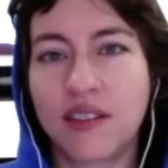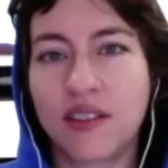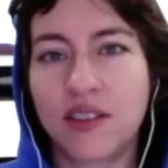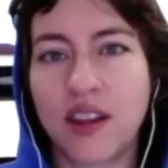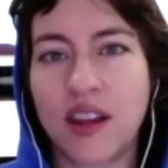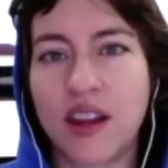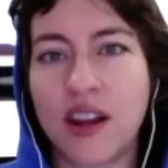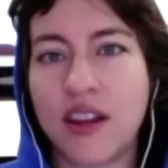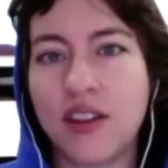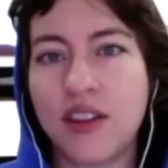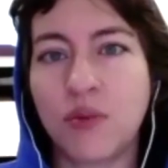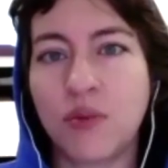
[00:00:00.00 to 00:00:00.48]

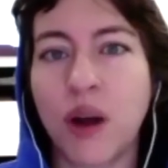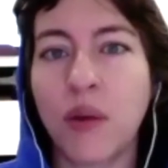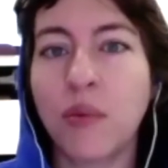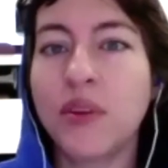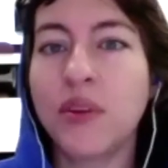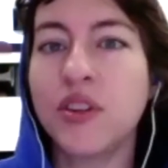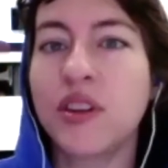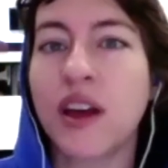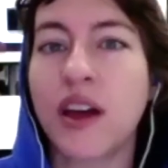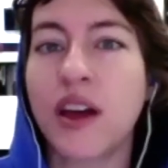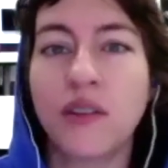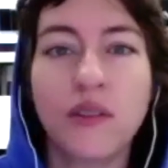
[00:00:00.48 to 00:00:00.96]
and he's
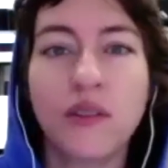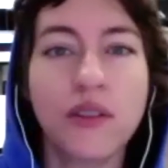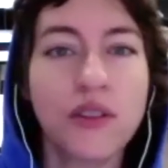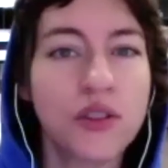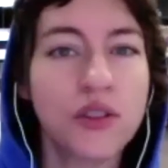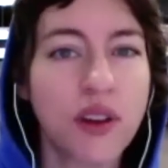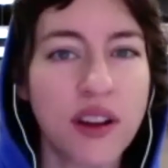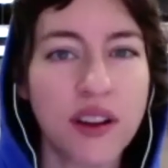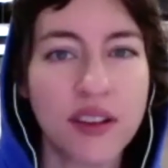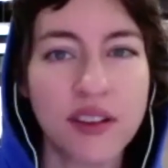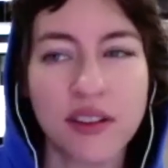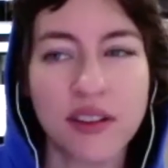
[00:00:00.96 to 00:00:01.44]
probably telling her to
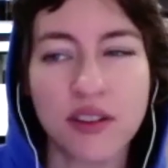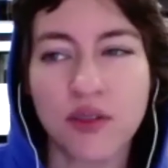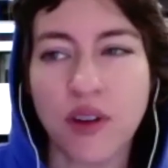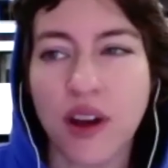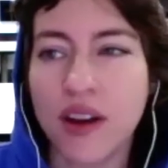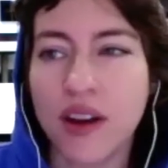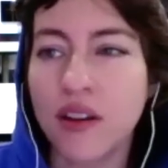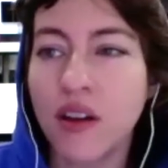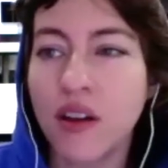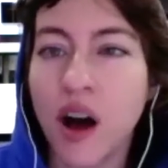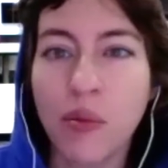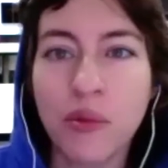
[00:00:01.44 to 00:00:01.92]
try, like,
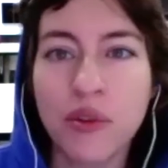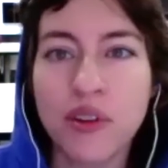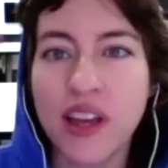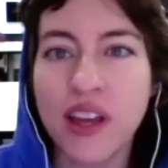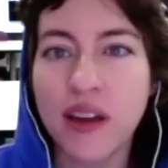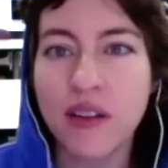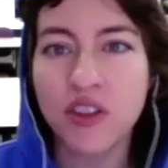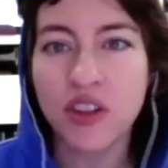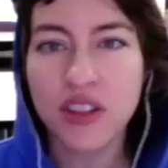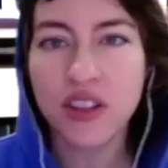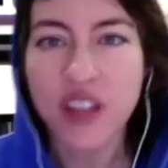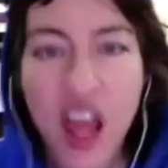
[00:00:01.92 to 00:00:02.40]
trying to calm her
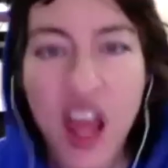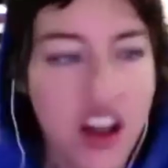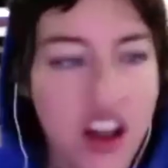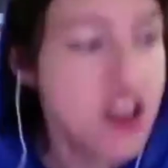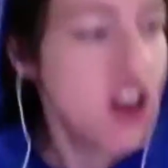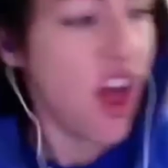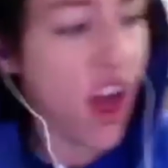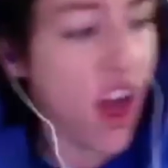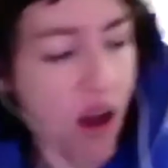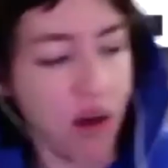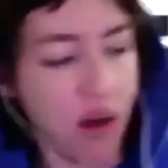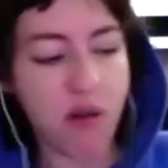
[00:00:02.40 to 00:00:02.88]
down. And she's like,
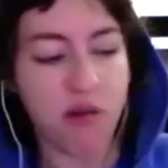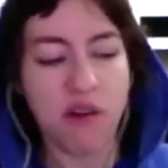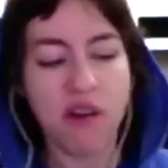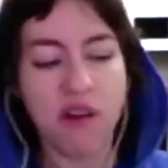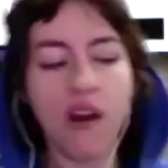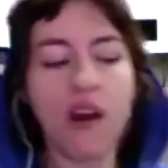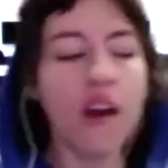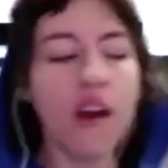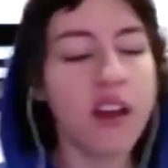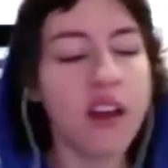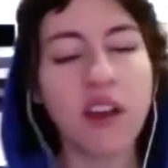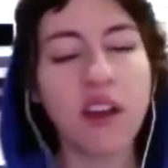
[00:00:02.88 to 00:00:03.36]
no,
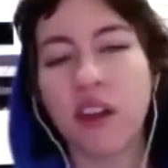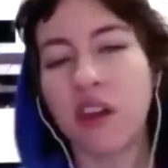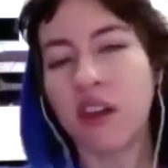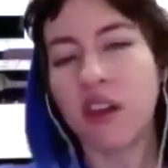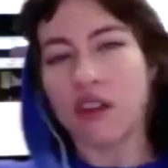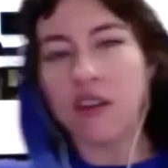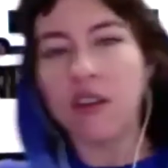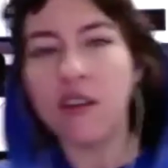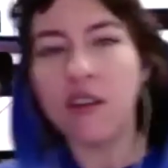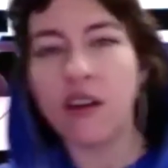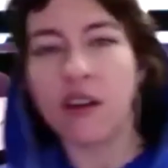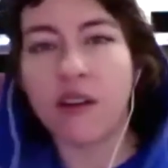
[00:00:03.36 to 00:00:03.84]

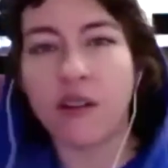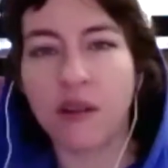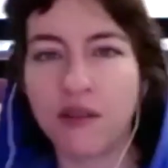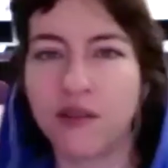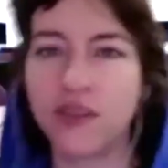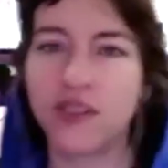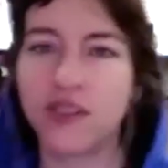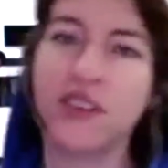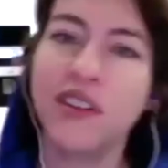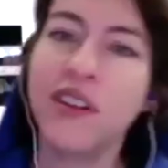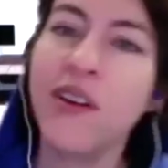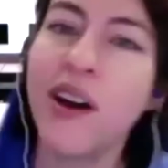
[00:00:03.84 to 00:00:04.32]
you know
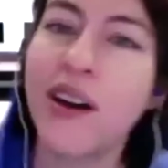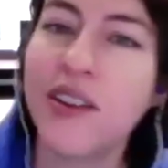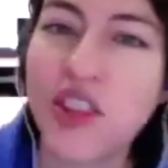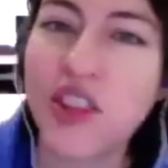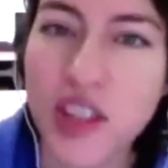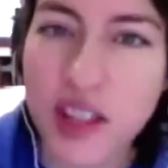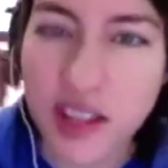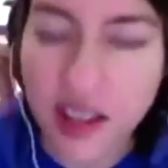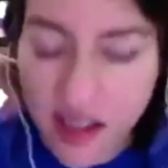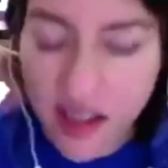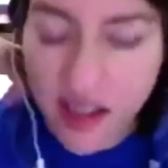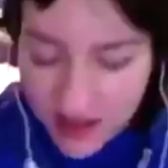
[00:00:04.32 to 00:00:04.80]
how
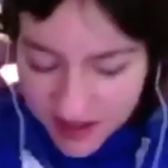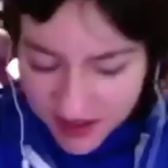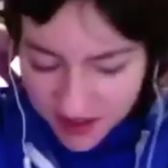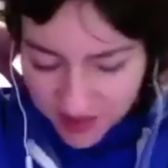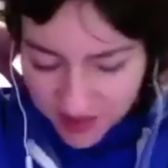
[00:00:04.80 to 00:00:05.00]
she gets.